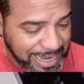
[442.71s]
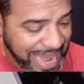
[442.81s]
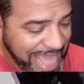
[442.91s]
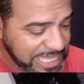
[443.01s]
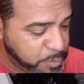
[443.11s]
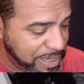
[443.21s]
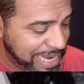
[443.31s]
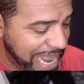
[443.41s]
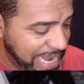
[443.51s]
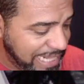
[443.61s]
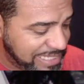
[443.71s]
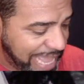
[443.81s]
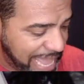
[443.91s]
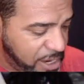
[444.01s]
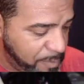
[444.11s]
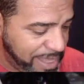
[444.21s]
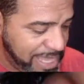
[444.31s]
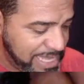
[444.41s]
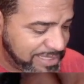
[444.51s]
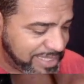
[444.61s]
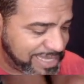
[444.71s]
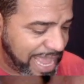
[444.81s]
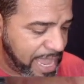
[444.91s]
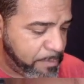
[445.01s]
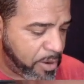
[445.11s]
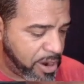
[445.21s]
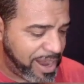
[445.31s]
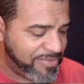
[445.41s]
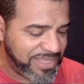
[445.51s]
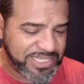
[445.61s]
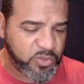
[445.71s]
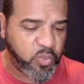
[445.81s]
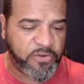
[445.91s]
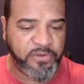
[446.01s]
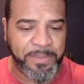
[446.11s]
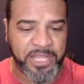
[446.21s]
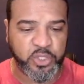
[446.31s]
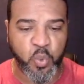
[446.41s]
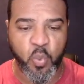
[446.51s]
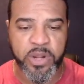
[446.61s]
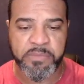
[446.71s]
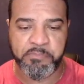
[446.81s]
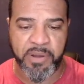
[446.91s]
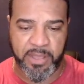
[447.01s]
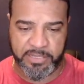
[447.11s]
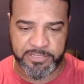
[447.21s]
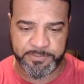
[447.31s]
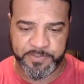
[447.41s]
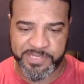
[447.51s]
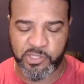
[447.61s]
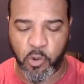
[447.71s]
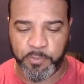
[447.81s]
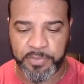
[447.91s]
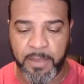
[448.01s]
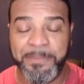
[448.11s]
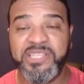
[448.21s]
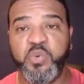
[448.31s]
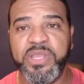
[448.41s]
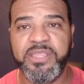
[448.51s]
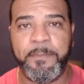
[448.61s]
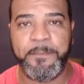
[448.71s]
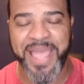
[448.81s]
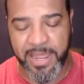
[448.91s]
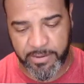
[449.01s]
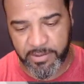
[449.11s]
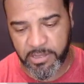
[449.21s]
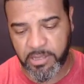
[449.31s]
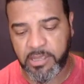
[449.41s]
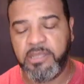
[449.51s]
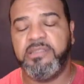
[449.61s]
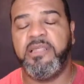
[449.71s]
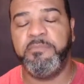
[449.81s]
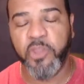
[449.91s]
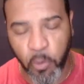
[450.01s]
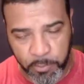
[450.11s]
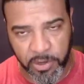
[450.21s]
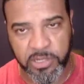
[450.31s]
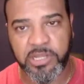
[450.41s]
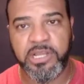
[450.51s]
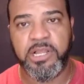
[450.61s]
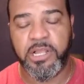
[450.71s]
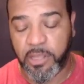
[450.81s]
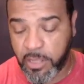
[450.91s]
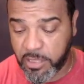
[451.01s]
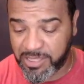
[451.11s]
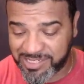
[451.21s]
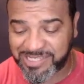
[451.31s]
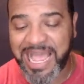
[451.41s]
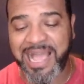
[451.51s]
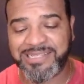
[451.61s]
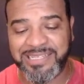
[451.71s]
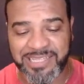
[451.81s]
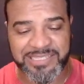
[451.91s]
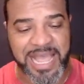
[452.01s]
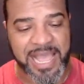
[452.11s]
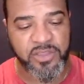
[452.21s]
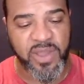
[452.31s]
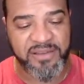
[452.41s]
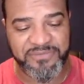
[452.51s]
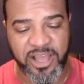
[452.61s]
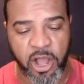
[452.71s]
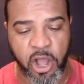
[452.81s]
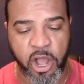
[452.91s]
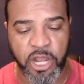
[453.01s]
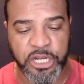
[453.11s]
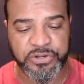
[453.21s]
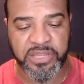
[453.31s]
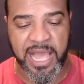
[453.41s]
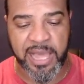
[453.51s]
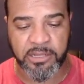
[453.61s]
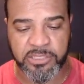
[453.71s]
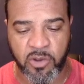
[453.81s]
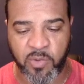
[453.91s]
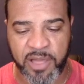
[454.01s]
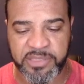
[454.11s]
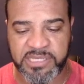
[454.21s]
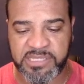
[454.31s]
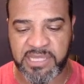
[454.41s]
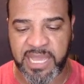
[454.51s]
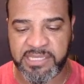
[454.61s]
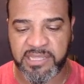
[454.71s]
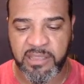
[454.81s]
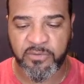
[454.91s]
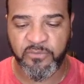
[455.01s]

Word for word: Last but not least item is the tie bar, and this is worth about 20 bucks. So between the pen, the notebook, the socks, and the tie, you have $100. Oh wow, this is nice.